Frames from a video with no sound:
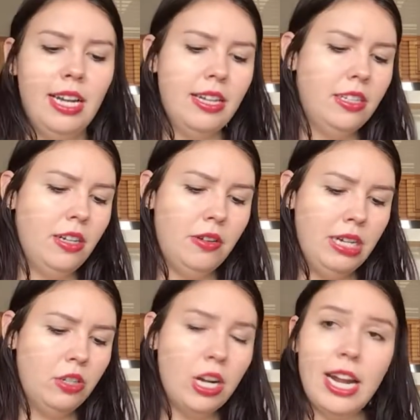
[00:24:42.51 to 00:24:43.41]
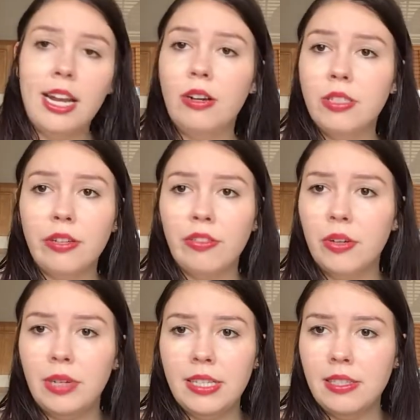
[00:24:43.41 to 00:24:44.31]
you know, I try out different
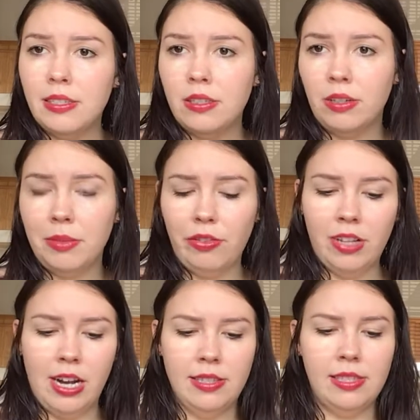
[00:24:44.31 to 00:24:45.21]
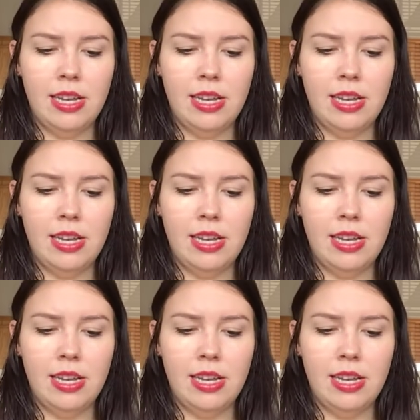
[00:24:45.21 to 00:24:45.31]
ways to store my floss.